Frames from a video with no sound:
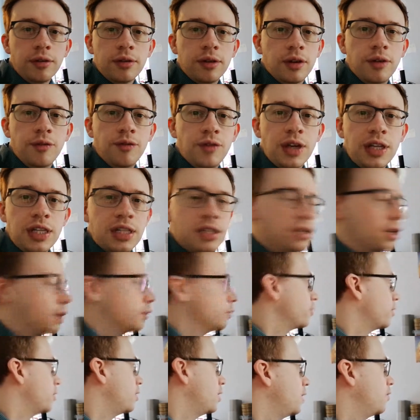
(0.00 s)
convinced I
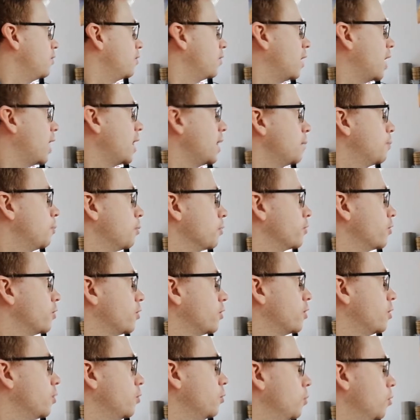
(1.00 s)
was even able to
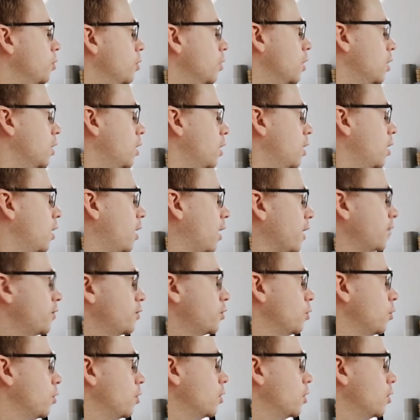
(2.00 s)
do at all.